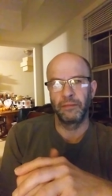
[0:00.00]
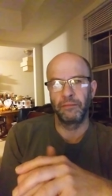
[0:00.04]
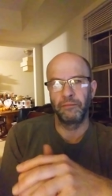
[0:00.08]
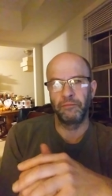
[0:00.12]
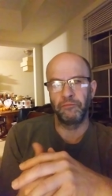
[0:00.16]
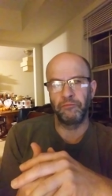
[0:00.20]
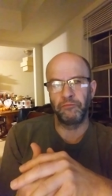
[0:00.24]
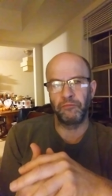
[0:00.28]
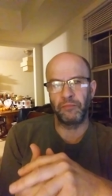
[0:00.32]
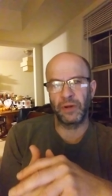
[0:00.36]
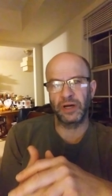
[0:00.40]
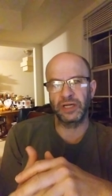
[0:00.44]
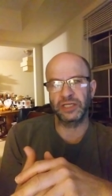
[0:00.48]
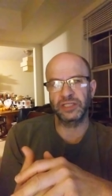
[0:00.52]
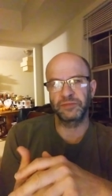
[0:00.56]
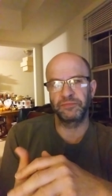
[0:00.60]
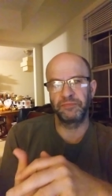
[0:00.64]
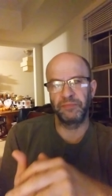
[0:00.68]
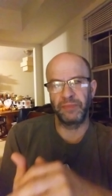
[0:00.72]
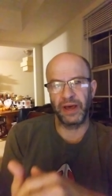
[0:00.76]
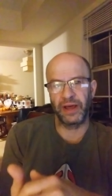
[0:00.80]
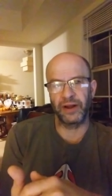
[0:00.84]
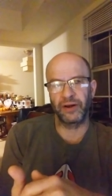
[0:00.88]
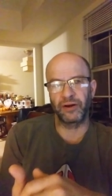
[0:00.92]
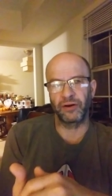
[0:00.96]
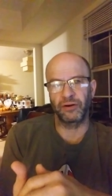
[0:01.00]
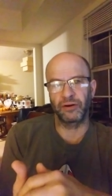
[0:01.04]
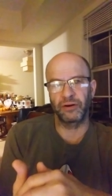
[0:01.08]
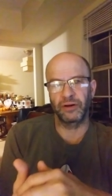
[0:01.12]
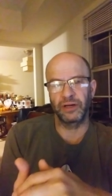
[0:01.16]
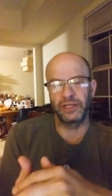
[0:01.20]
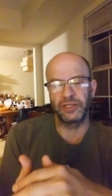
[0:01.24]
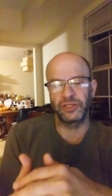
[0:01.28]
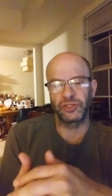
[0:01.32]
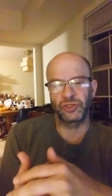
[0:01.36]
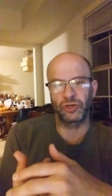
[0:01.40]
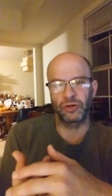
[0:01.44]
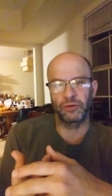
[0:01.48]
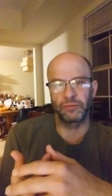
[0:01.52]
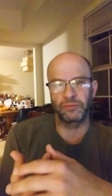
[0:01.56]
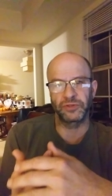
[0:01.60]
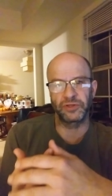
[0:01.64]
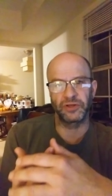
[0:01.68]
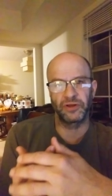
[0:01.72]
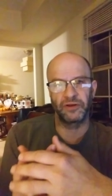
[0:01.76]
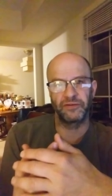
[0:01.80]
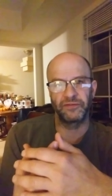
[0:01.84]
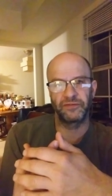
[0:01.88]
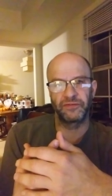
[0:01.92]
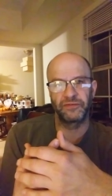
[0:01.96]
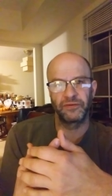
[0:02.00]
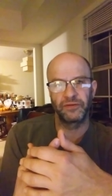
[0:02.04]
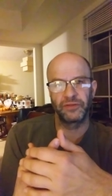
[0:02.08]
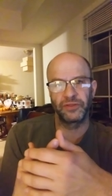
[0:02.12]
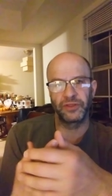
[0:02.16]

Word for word: much better in terms of